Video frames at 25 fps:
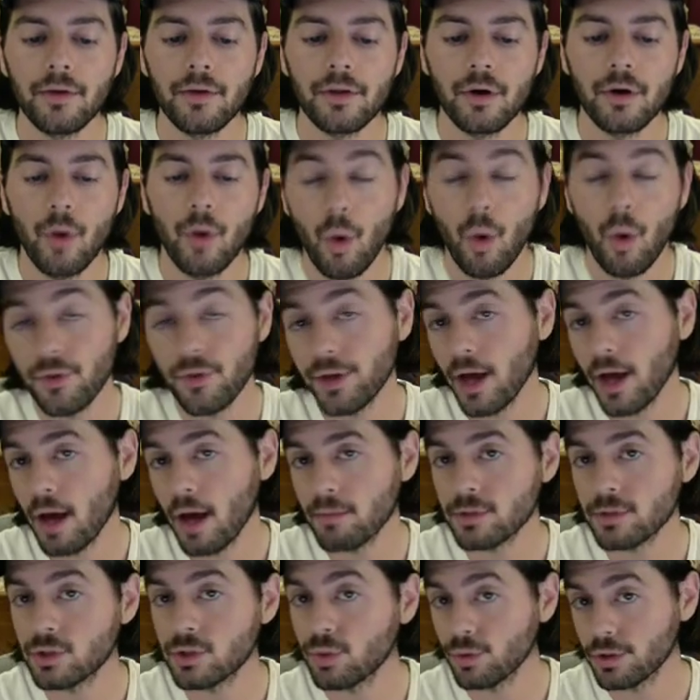the Col de
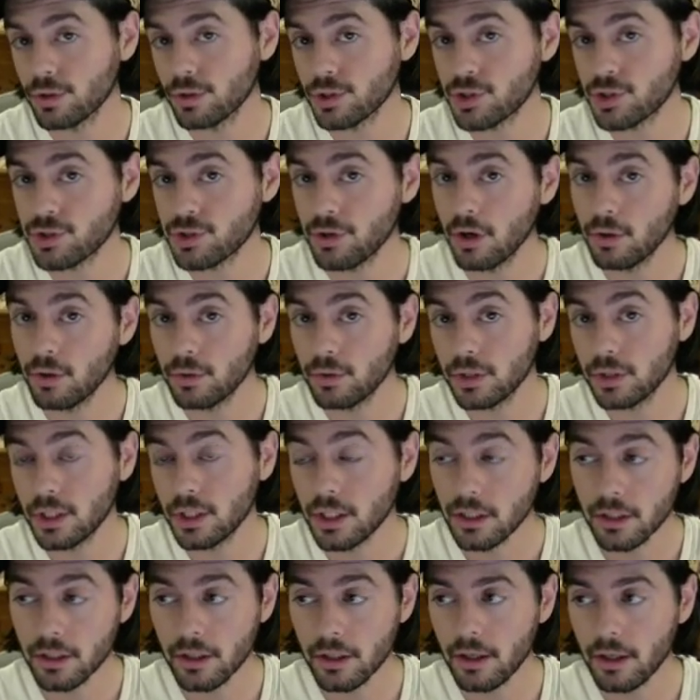Dames sort of struggle
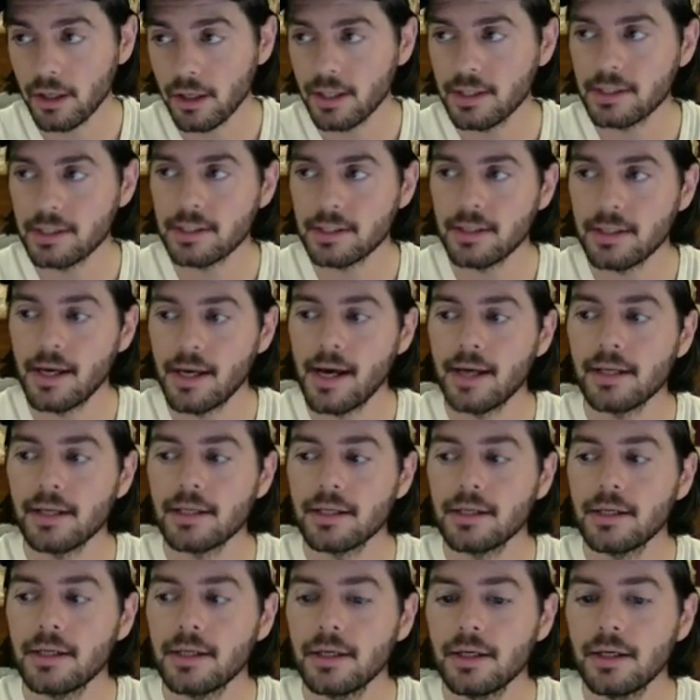here is that
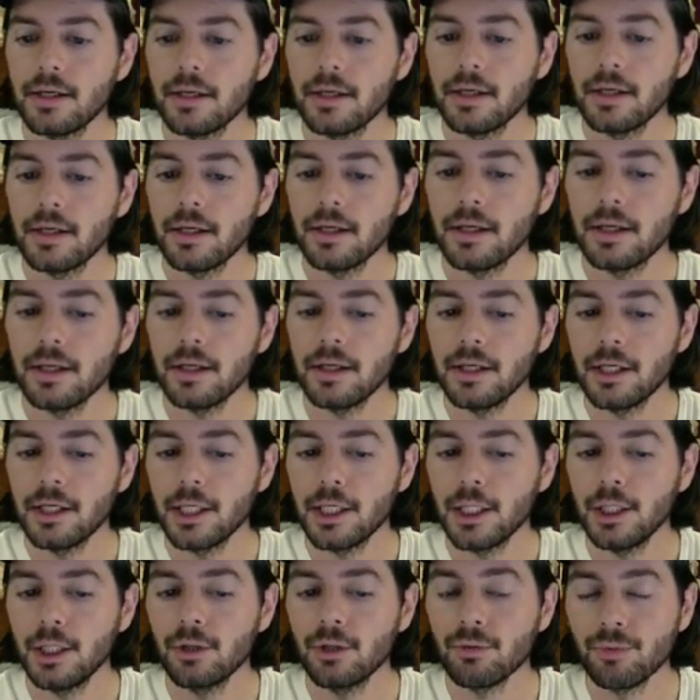
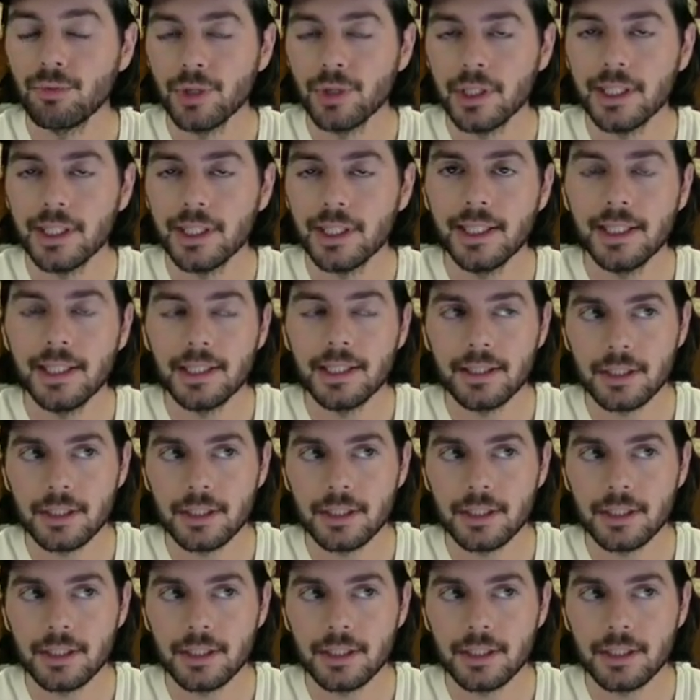you really need to